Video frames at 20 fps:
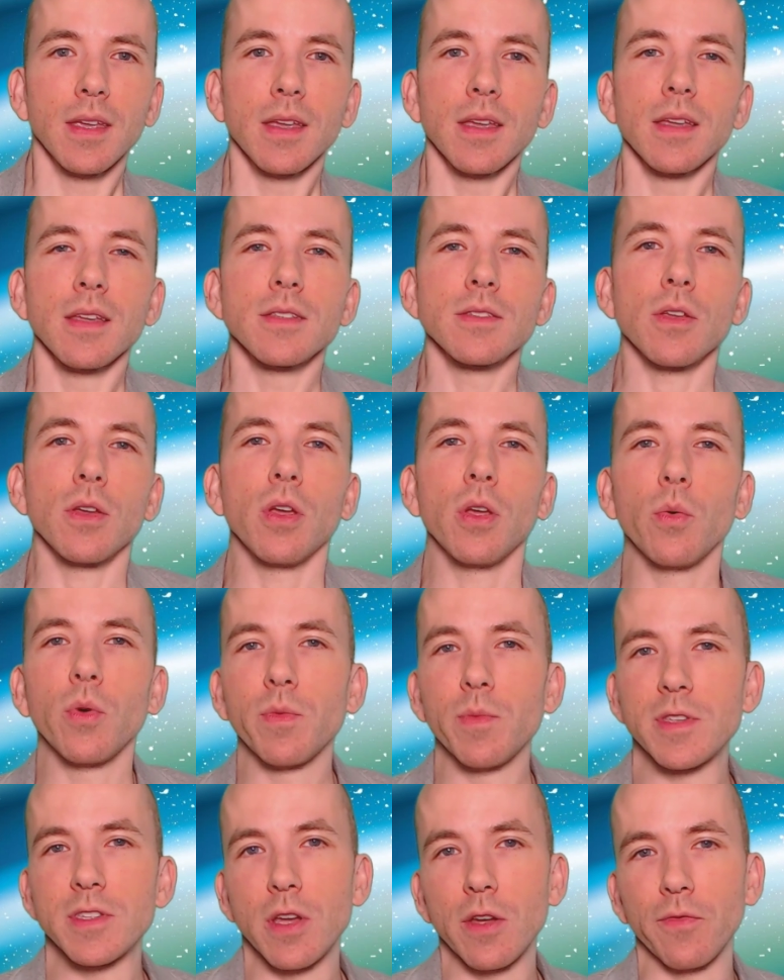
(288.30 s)
So you with
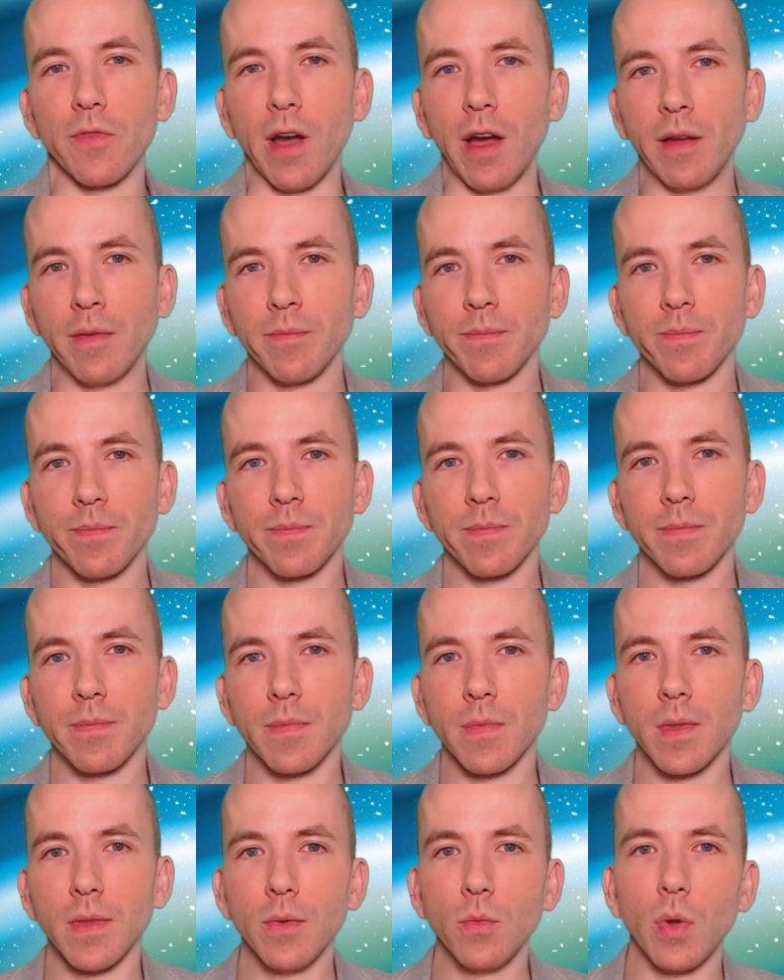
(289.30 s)
me so far?
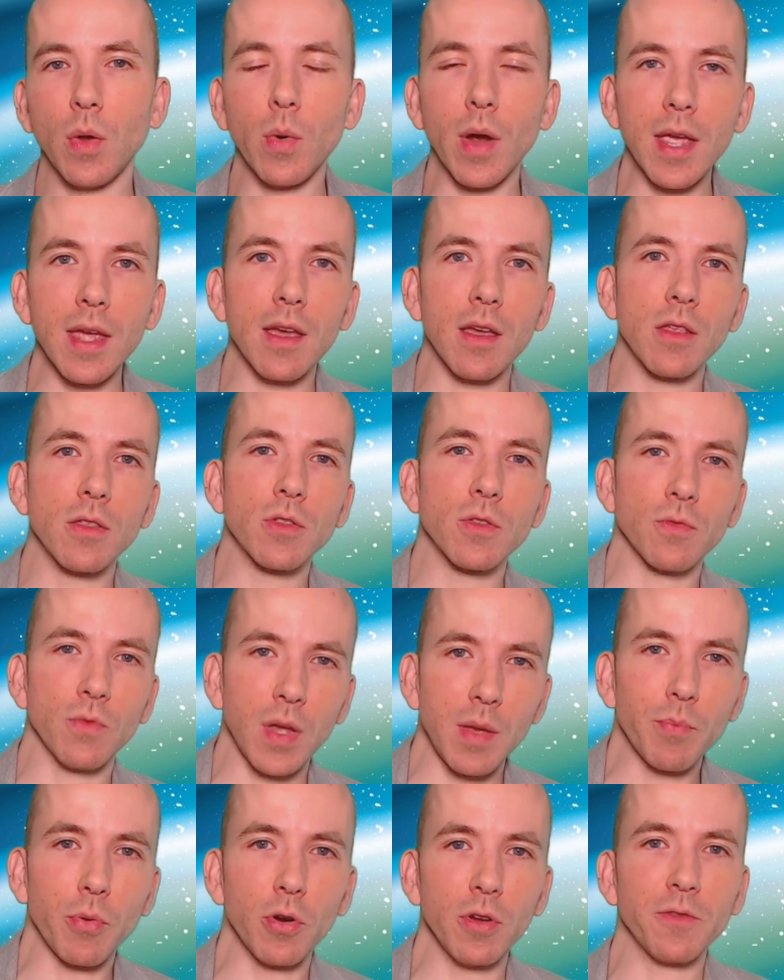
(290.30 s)
We wait
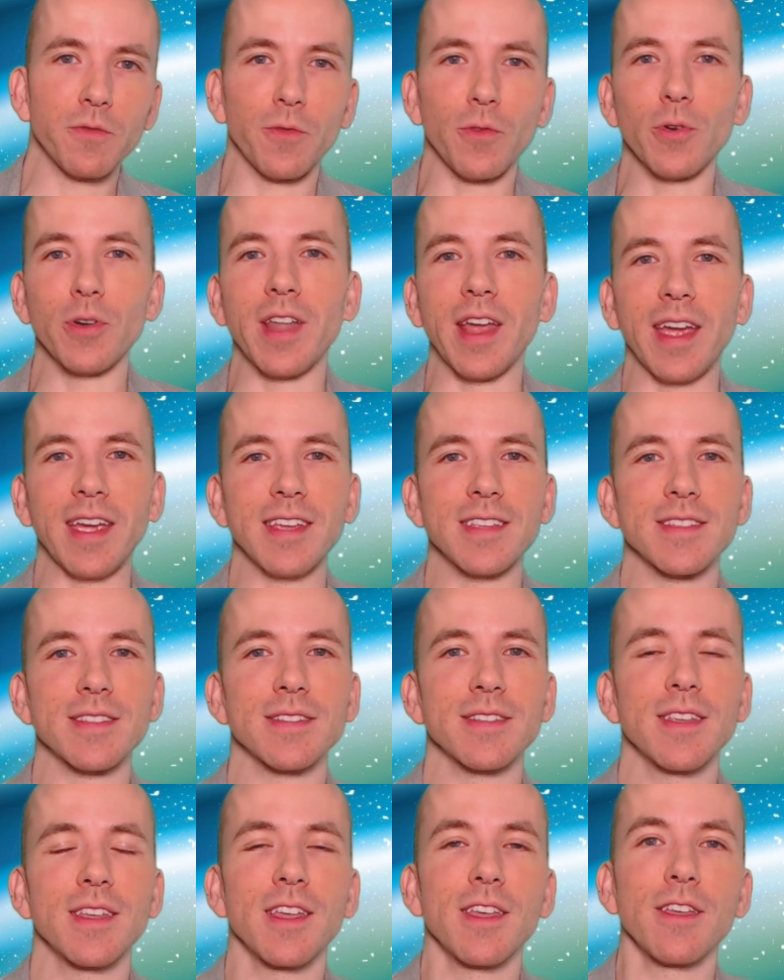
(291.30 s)
3.4 days
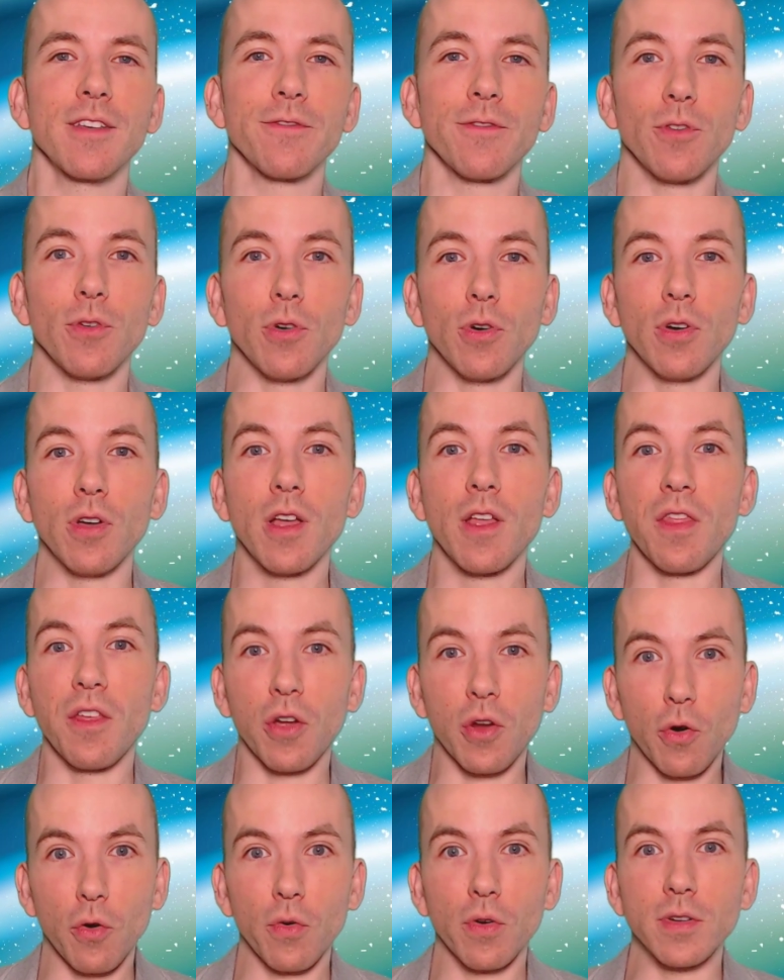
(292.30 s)
for the
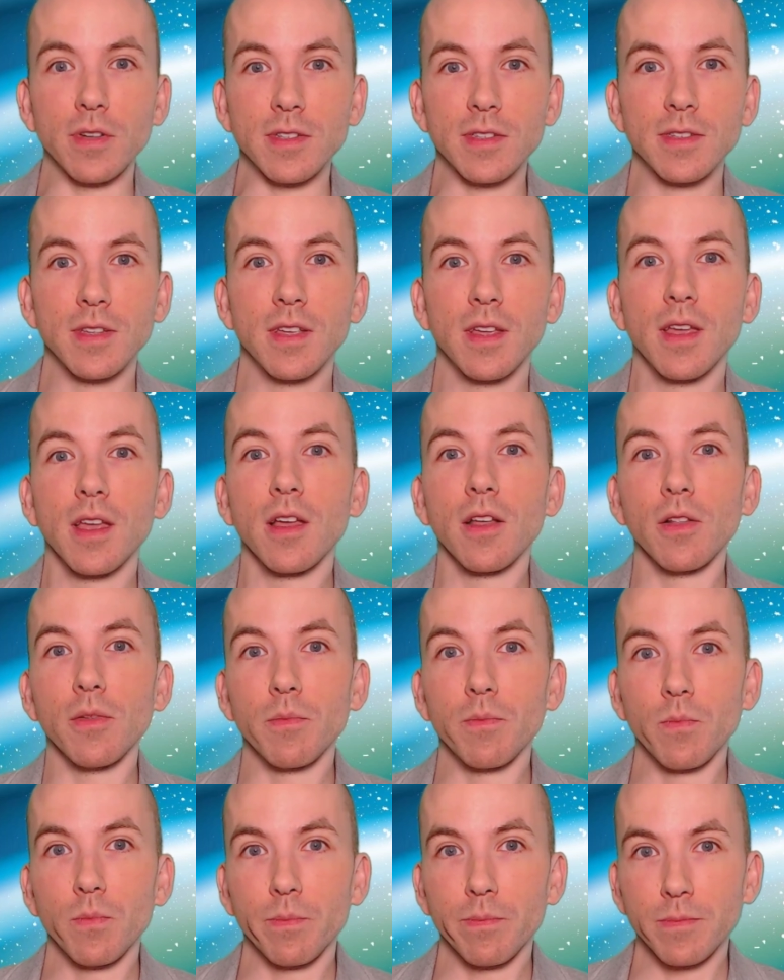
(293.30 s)
current
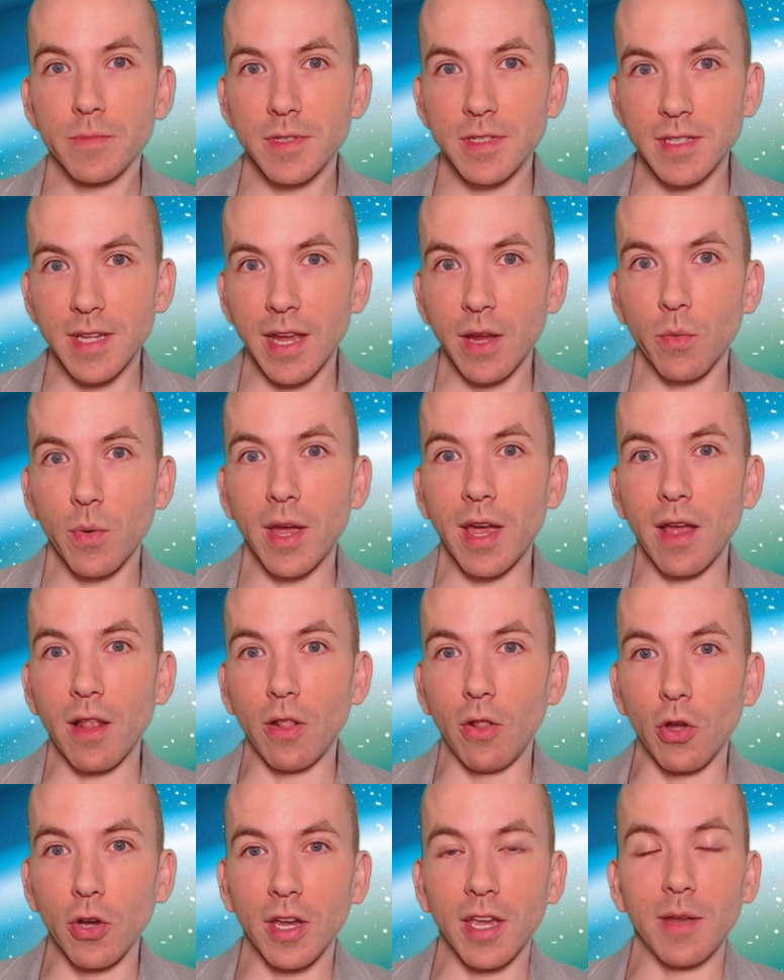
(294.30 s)
SegWit
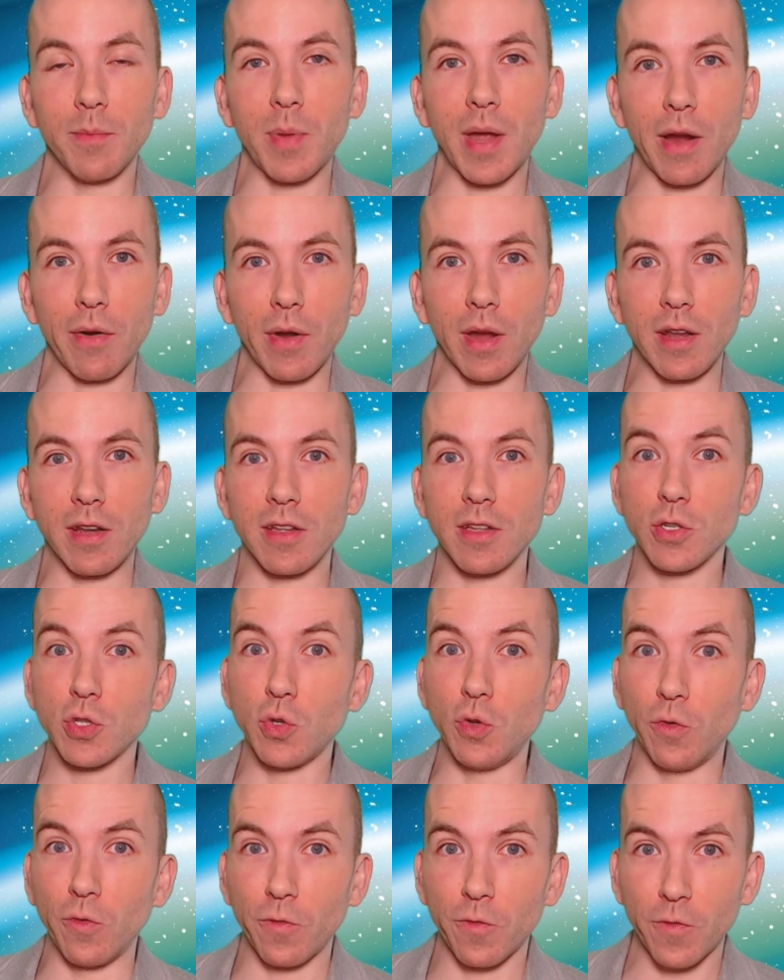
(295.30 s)
lock-in period
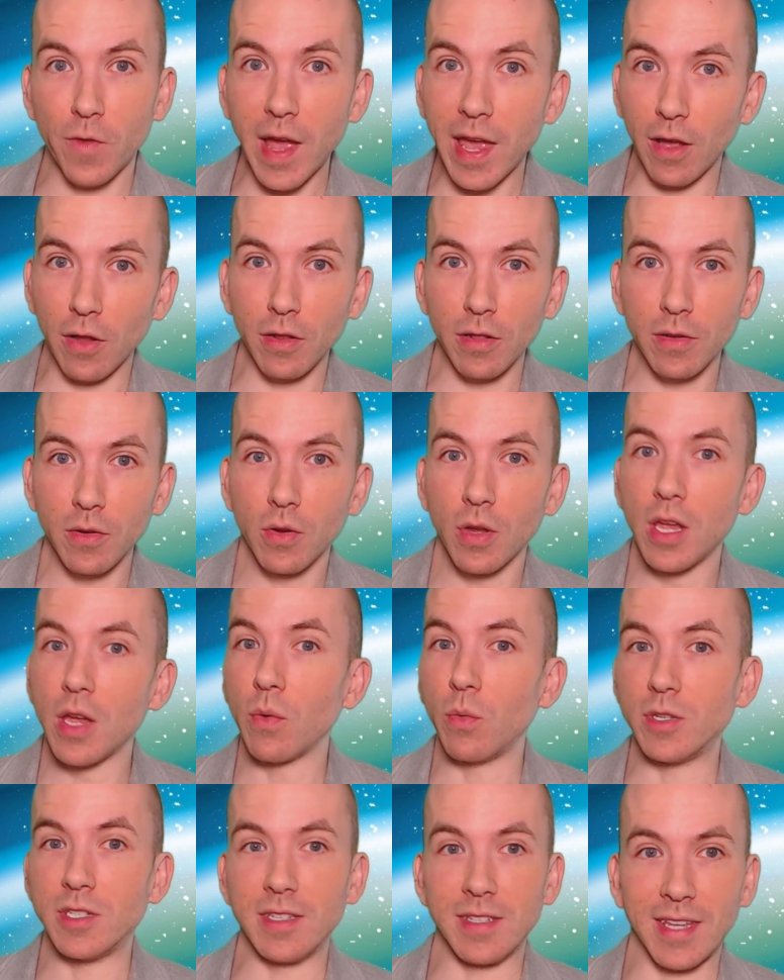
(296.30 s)
to fail,
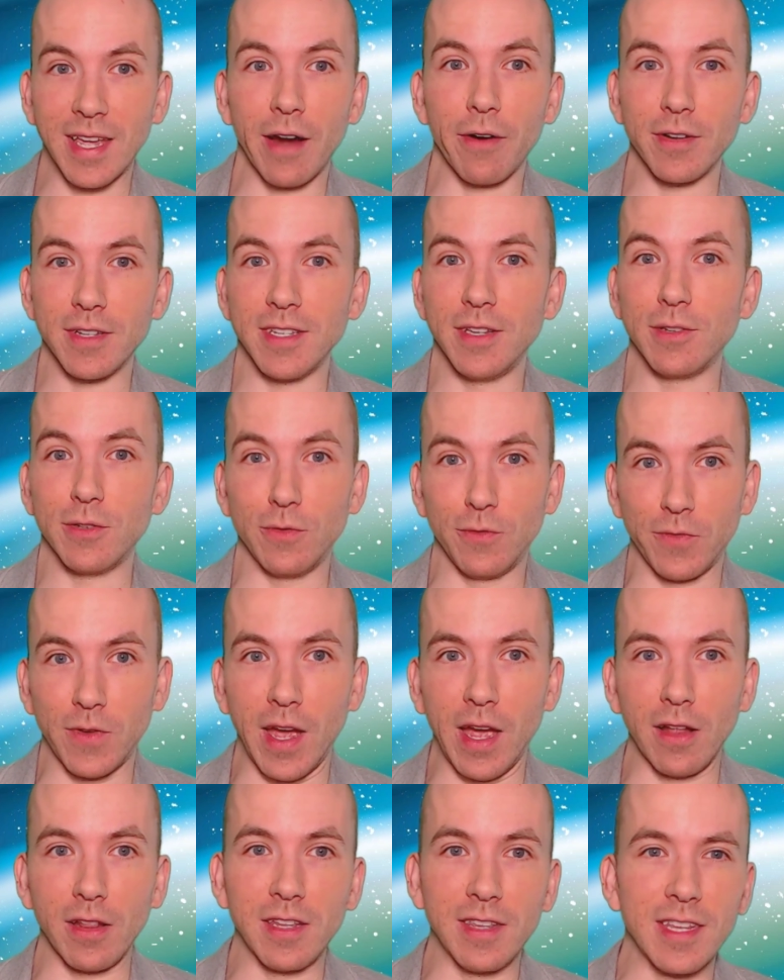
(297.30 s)
which is guaranteed to
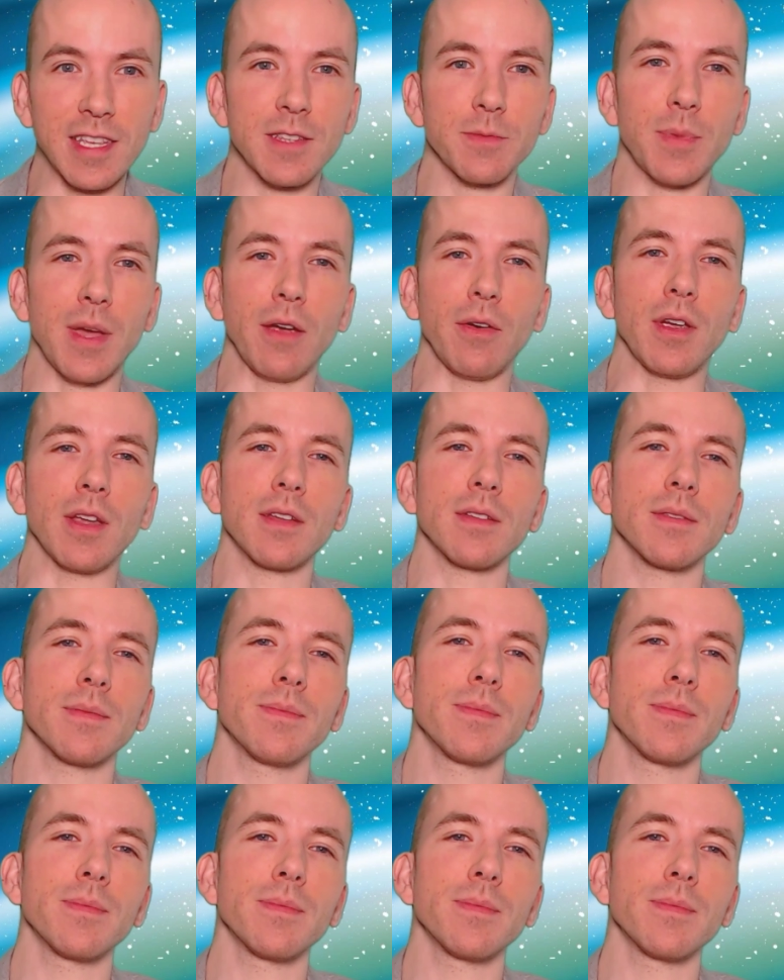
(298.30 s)
fail in this period.